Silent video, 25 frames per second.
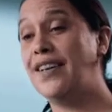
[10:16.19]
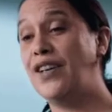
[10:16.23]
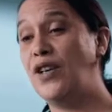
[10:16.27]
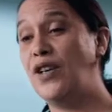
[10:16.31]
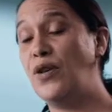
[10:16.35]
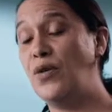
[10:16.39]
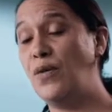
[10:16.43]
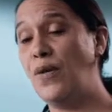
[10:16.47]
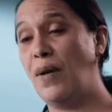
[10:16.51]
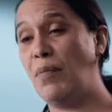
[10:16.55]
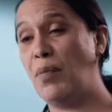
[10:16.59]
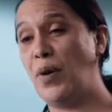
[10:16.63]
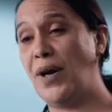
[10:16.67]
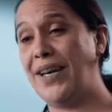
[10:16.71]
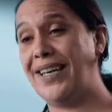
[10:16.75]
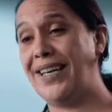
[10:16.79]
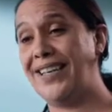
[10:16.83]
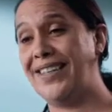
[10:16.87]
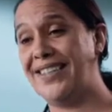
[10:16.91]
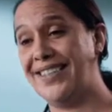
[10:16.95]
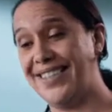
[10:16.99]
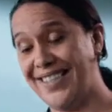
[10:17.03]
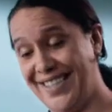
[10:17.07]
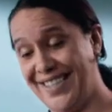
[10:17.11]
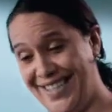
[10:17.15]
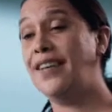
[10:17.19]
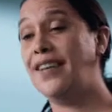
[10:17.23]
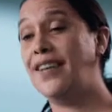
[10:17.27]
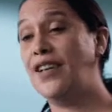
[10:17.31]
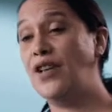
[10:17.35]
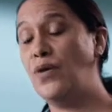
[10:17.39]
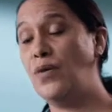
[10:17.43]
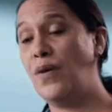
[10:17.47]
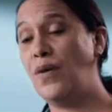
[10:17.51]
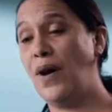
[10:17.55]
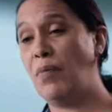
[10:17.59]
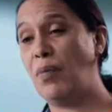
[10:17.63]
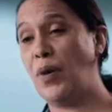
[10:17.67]
HCG
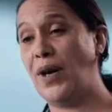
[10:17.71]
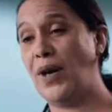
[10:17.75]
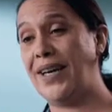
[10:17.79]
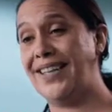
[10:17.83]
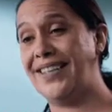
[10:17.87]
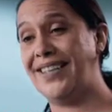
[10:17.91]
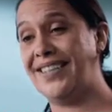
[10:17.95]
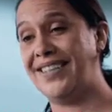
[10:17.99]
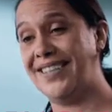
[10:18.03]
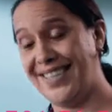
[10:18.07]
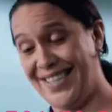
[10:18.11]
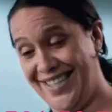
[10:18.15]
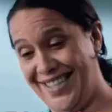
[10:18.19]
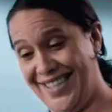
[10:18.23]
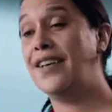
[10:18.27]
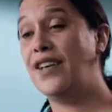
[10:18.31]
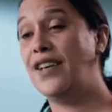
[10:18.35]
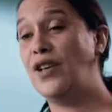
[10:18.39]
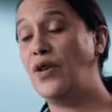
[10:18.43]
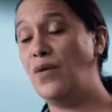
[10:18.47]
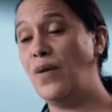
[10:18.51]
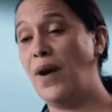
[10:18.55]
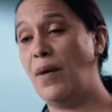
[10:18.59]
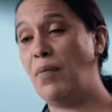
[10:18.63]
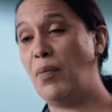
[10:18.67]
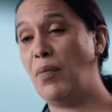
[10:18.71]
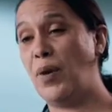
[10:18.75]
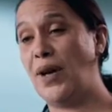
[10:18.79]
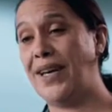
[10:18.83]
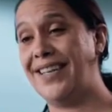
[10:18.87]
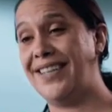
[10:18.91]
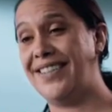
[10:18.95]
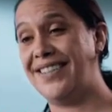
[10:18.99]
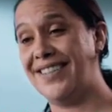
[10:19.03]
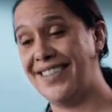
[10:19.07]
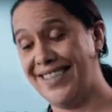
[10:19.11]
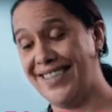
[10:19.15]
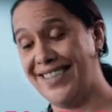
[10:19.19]
pregnancy test,
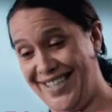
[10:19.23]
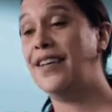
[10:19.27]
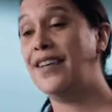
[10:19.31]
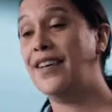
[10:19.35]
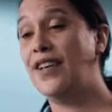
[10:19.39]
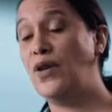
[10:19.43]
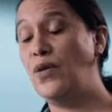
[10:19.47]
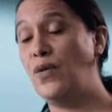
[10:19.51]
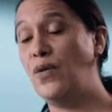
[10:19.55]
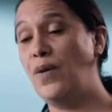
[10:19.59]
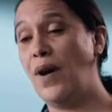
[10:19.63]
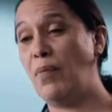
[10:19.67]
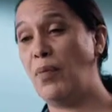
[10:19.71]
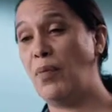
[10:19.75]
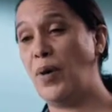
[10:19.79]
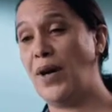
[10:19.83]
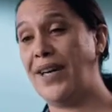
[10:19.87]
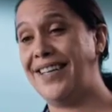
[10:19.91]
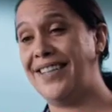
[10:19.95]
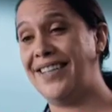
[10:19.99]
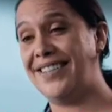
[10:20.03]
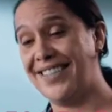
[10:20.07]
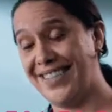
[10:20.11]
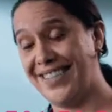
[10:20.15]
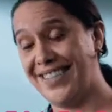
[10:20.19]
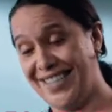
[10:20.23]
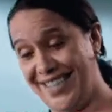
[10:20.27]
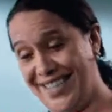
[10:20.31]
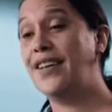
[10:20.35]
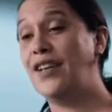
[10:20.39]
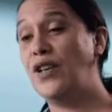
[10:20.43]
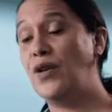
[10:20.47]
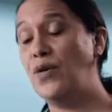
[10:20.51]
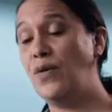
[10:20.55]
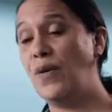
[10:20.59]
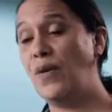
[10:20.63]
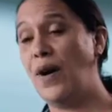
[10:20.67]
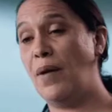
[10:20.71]
specifically, this should be
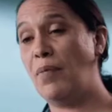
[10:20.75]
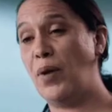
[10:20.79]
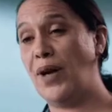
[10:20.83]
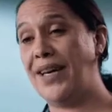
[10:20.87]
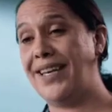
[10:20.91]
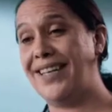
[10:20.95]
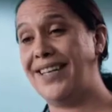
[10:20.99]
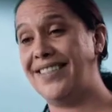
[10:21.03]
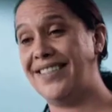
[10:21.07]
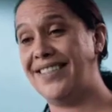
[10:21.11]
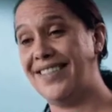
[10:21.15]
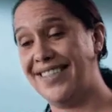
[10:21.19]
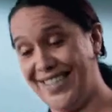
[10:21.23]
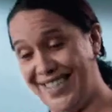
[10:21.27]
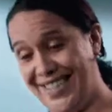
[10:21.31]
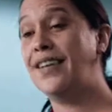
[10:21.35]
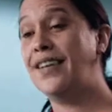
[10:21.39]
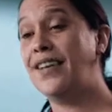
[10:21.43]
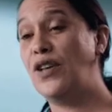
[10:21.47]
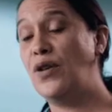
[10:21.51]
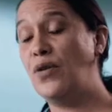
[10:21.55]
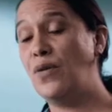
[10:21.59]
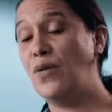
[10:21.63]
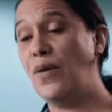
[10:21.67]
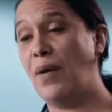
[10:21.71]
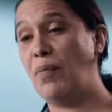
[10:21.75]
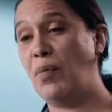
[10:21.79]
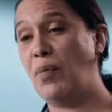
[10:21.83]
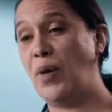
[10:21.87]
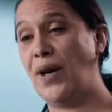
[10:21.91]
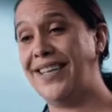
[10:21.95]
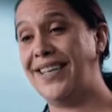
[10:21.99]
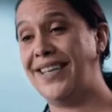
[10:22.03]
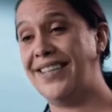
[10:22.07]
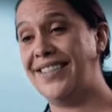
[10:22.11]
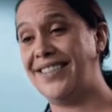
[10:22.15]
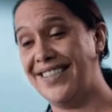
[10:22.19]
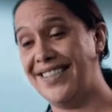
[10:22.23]
done at least
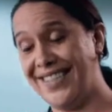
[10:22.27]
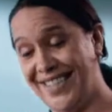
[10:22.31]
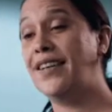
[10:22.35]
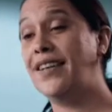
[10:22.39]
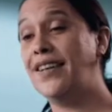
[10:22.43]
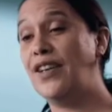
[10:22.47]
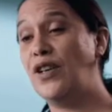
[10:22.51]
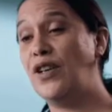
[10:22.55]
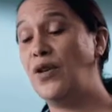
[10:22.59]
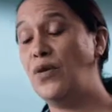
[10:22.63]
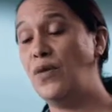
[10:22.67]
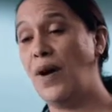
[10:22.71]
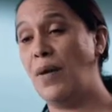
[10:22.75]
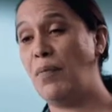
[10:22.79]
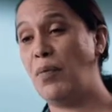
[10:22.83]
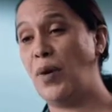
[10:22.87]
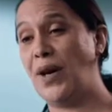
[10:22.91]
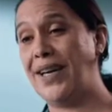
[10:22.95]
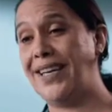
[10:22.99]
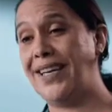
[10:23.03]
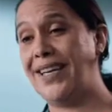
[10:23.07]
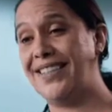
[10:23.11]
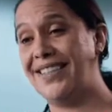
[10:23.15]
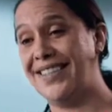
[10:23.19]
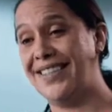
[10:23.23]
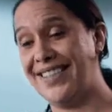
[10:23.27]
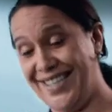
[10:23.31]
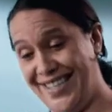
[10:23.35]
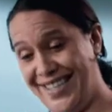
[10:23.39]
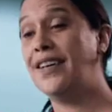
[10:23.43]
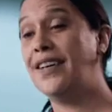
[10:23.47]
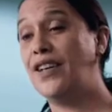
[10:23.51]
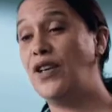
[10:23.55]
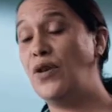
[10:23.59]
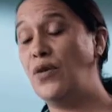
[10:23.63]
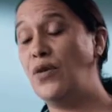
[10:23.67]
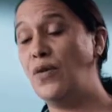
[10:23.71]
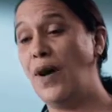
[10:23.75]
1 to 2 weeks
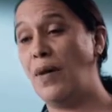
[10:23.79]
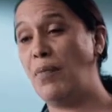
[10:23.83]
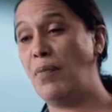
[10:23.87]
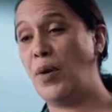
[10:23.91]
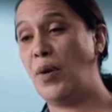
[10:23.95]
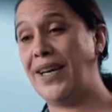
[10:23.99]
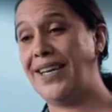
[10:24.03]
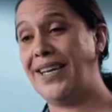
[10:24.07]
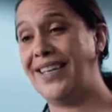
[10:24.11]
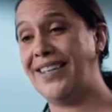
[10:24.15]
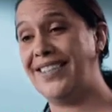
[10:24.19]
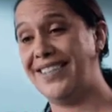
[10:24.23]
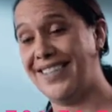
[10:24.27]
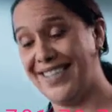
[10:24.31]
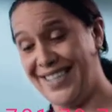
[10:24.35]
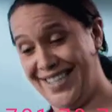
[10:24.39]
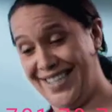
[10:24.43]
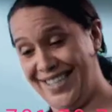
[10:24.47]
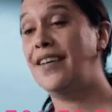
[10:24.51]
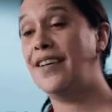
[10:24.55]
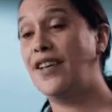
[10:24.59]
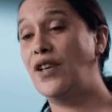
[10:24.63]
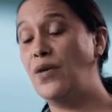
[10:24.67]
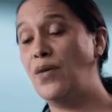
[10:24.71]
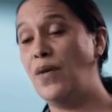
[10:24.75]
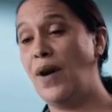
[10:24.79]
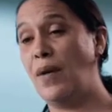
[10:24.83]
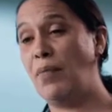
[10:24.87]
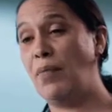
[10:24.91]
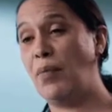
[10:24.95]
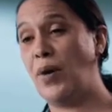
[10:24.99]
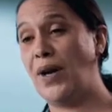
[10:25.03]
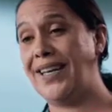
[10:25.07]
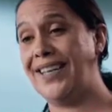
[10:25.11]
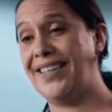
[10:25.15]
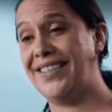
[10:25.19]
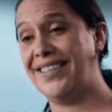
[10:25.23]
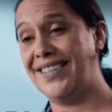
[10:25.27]
to be much more
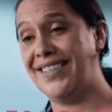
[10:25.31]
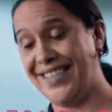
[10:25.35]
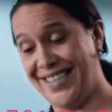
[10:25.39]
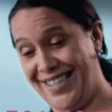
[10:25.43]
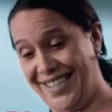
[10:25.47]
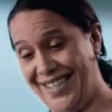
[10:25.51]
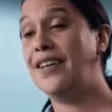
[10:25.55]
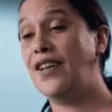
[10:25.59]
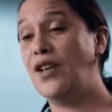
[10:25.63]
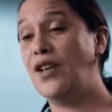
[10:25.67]
sure.